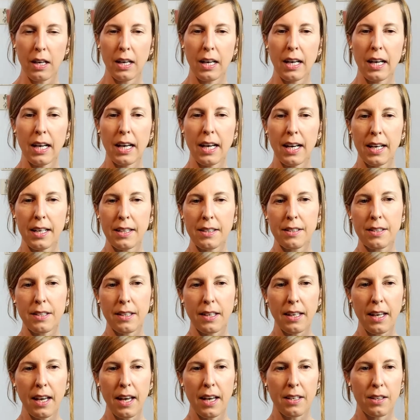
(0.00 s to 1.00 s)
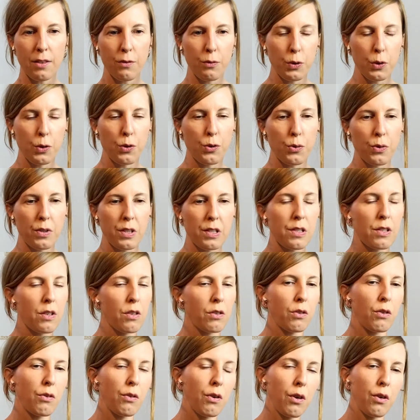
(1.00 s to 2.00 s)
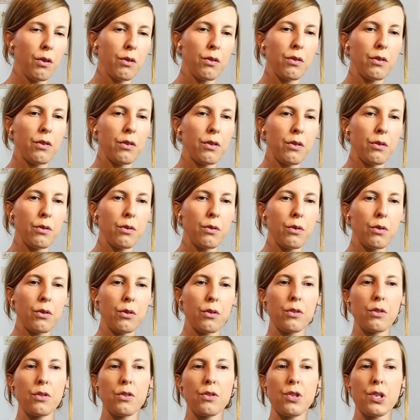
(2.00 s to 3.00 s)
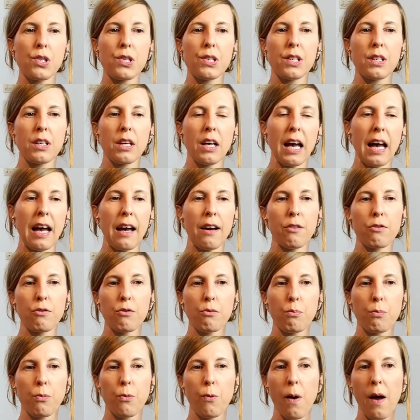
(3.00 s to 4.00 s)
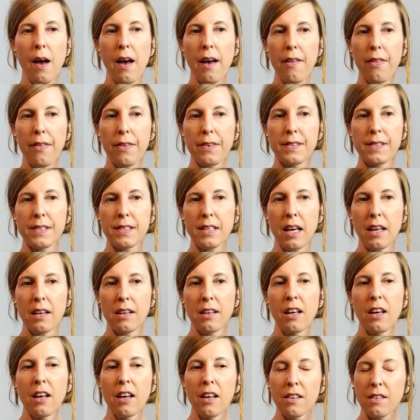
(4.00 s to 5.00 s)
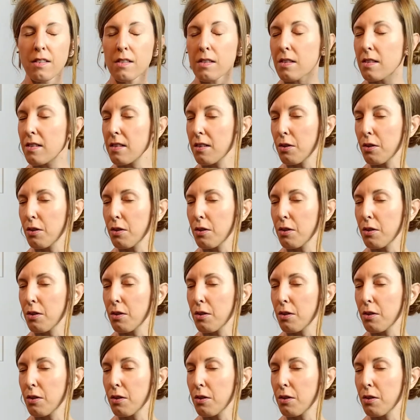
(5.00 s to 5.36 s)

And again, if you do this on your own, you could just count breaths. And this is a